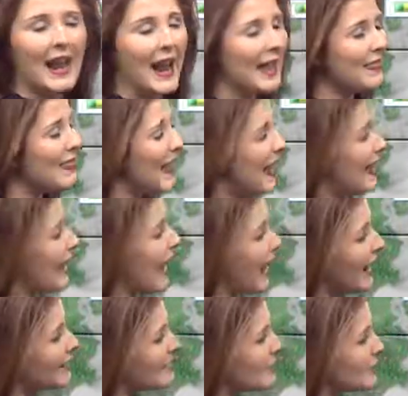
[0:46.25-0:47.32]
And then
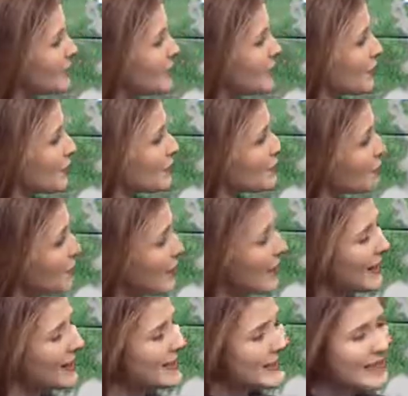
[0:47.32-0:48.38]
high temperatures will
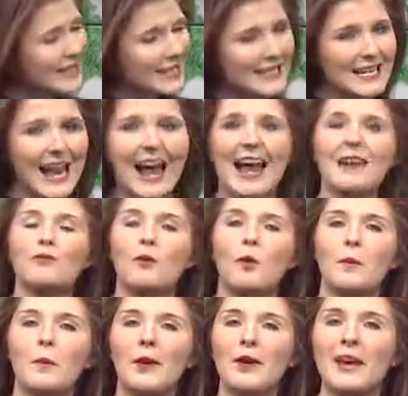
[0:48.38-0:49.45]
be just a tad
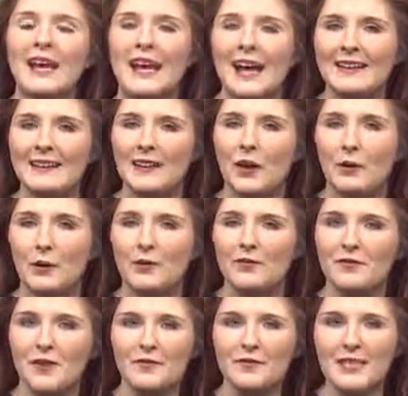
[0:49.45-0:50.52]
warmer in the lower
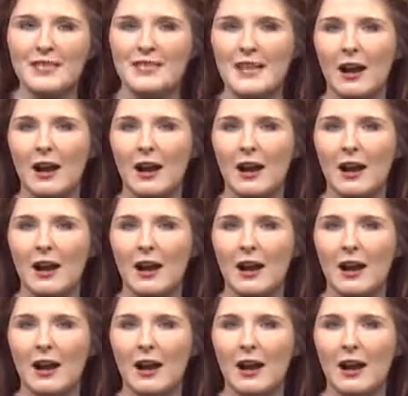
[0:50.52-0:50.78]
50s.